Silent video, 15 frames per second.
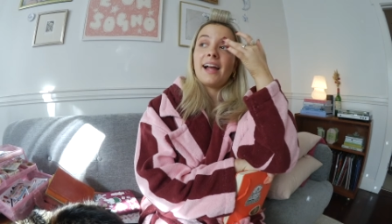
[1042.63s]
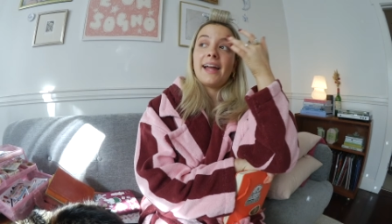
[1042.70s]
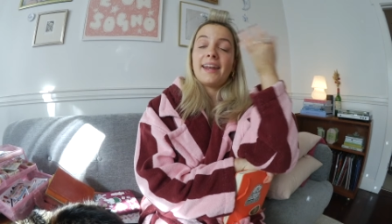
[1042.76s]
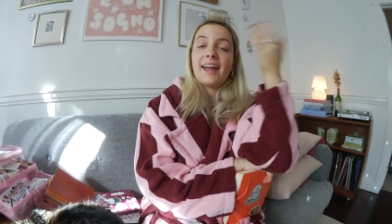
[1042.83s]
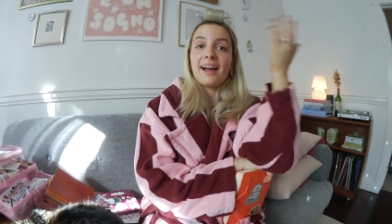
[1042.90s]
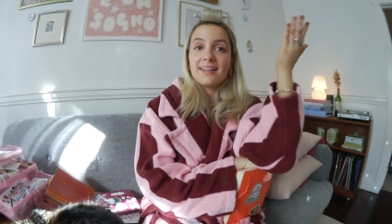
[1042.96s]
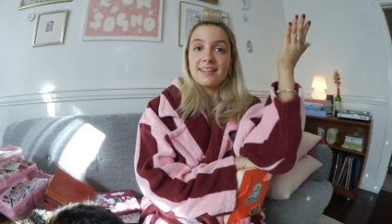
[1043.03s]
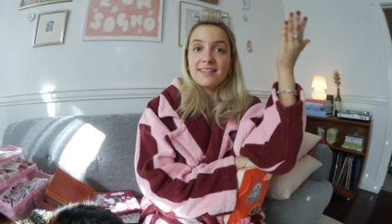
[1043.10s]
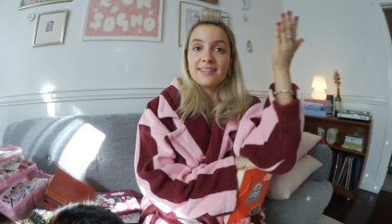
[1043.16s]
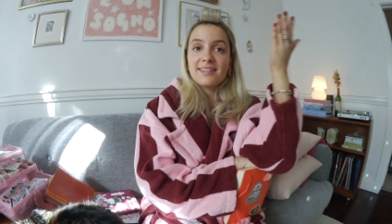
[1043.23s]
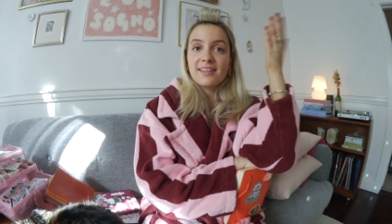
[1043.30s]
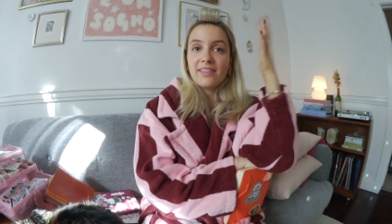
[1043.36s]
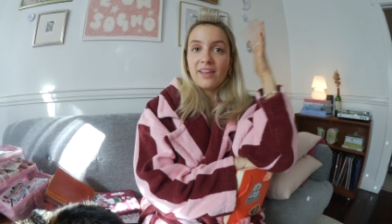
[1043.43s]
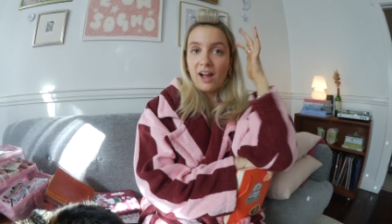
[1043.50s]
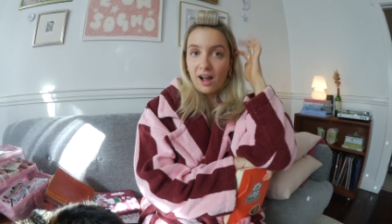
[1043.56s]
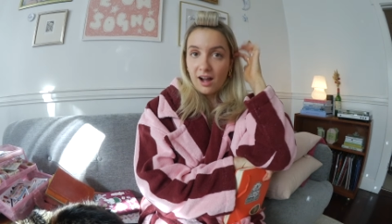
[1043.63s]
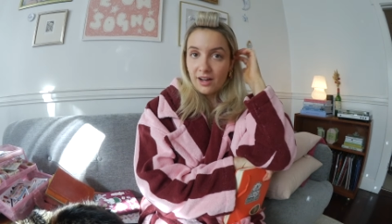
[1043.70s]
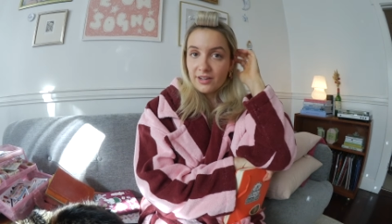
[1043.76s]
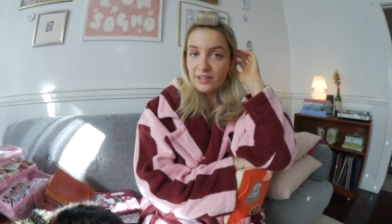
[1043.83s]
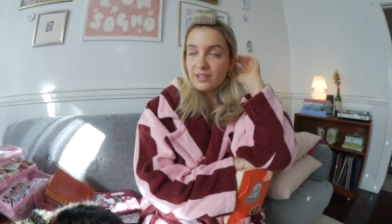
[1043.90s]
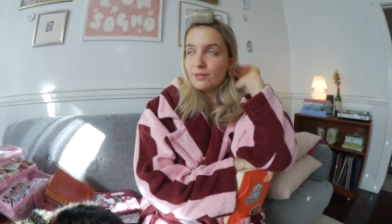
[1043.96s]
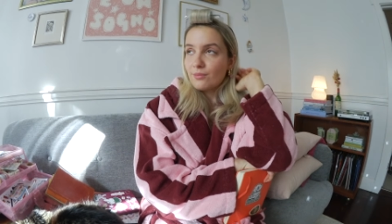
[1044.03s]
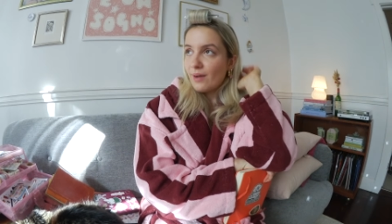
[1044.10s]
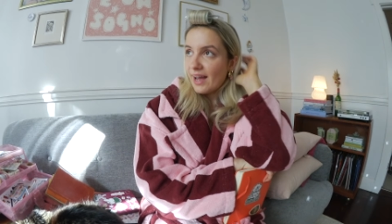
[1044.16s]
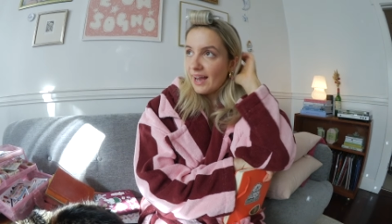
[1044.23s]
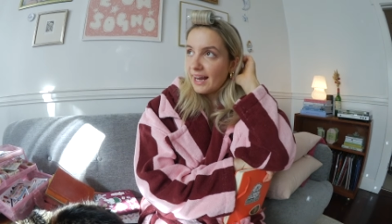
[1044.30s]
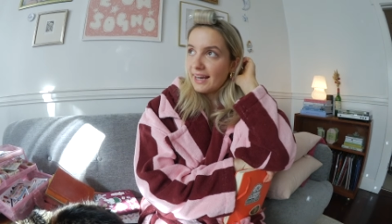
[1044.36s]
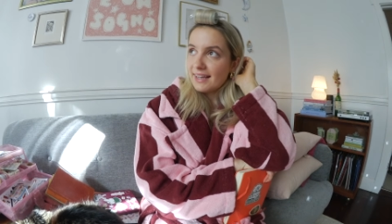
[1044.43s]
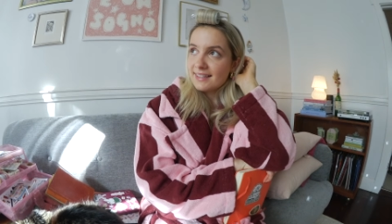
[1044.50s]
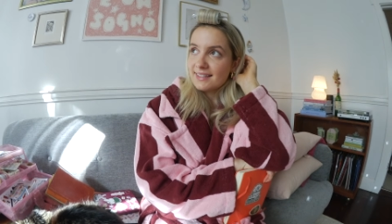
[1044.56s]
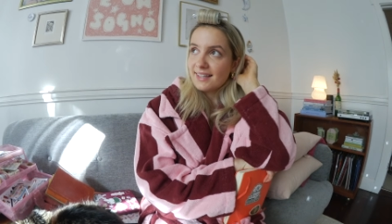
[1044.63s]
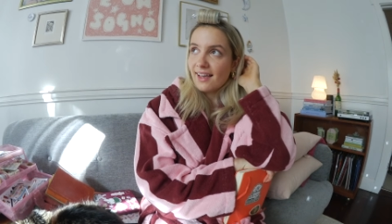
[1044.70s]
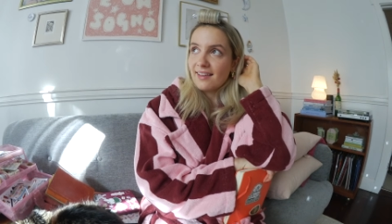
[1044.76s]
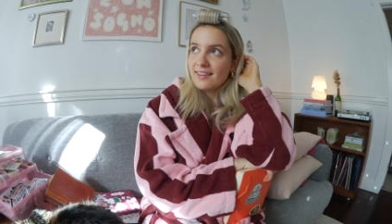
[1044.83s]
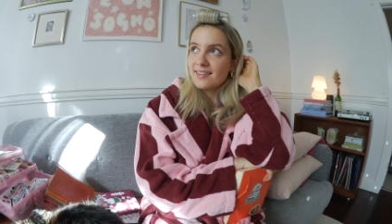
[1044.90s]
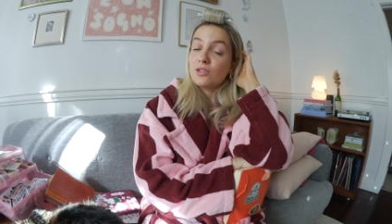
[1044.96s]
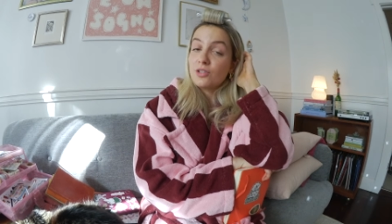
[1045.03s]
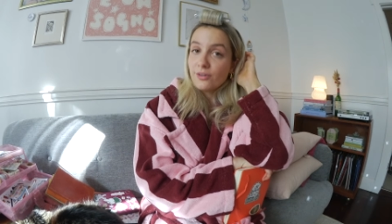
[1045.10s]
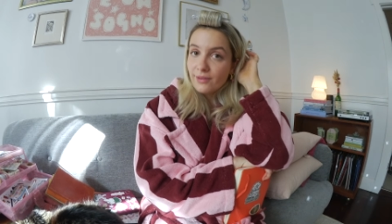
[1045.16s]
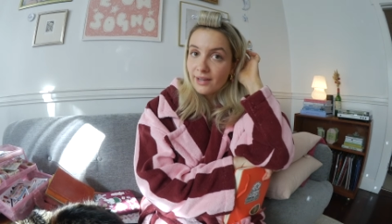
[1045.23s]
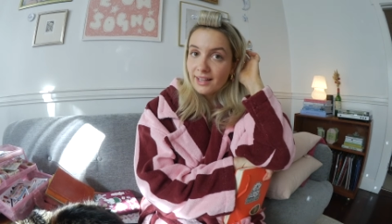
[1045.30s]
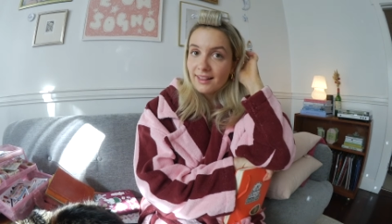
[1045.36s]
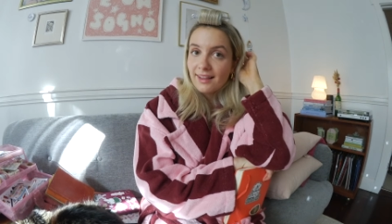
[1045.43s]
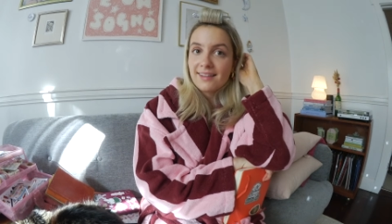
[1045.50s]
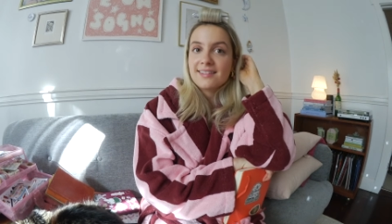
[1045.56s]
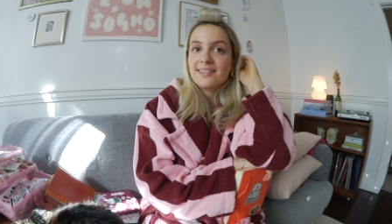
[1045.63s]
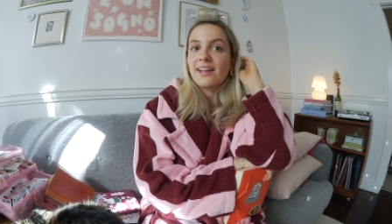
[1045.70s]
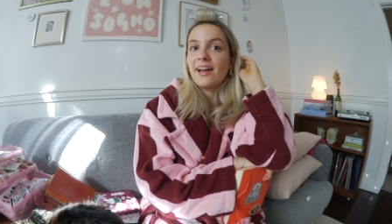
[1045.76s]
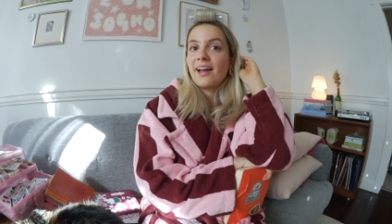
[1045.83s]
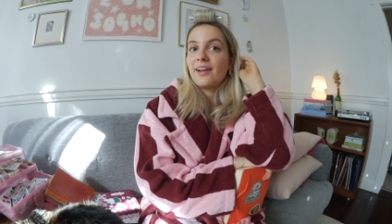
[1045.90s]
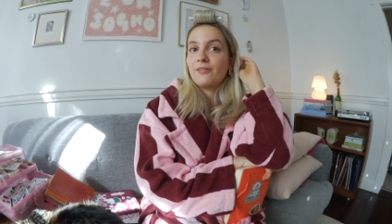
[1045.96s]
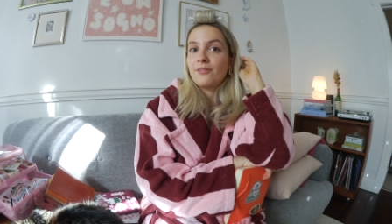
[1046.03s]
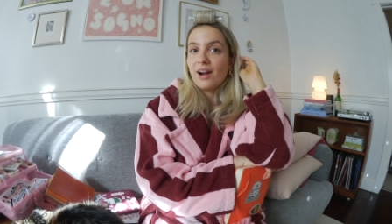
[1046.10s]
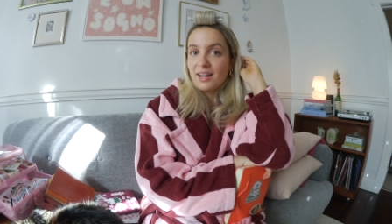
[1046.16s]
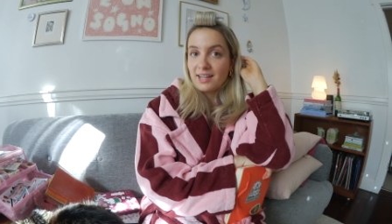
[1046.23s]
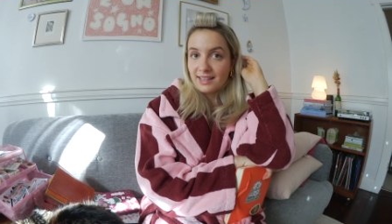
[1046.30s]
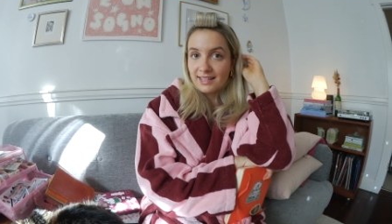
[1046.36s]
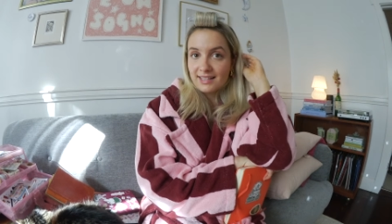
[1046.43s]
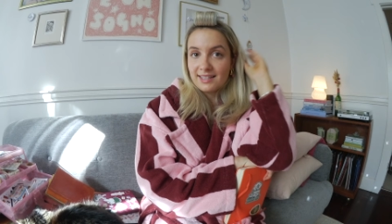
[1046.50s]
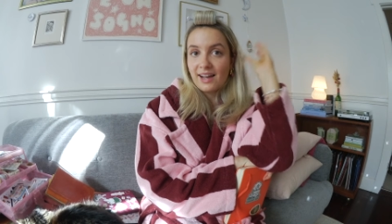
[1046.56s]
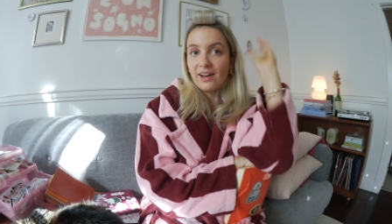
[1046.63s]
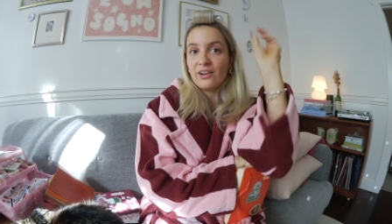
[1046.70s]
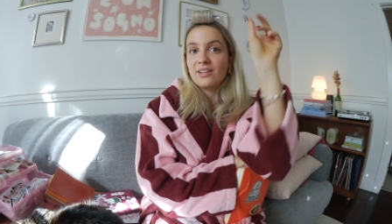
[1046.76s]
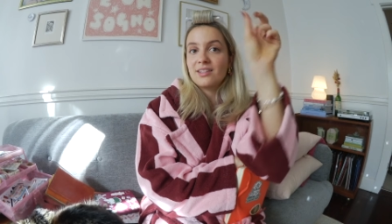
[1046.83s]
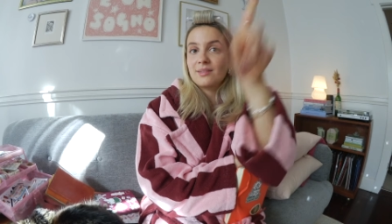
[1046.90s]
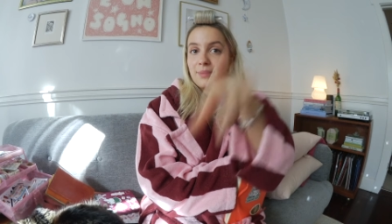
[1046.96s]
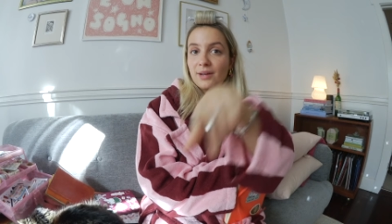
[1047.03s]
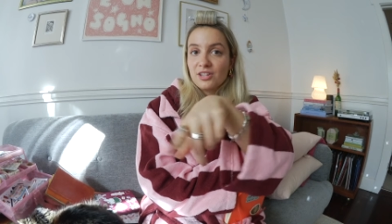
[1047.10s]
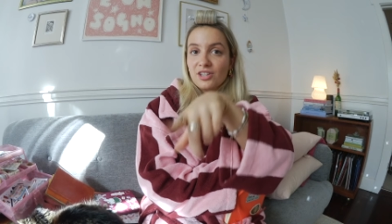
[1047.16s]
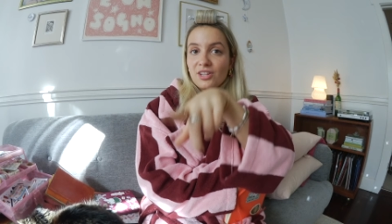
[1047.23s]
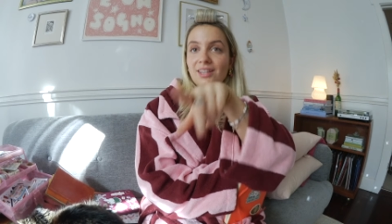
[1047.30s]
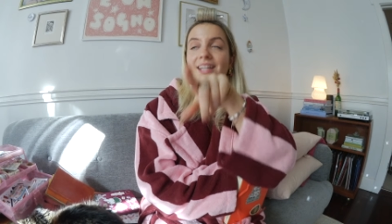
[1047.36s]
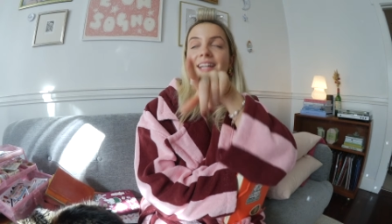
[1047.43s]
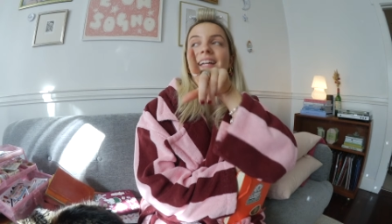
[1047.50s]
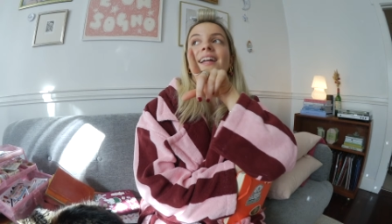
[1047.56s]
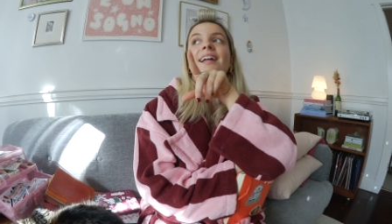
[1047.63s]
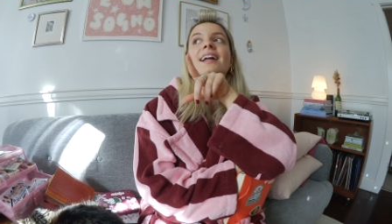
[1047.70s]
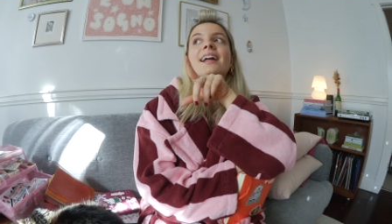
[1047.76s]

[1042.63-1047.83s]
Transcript: And as the artist way says, doing this and writing this out, especially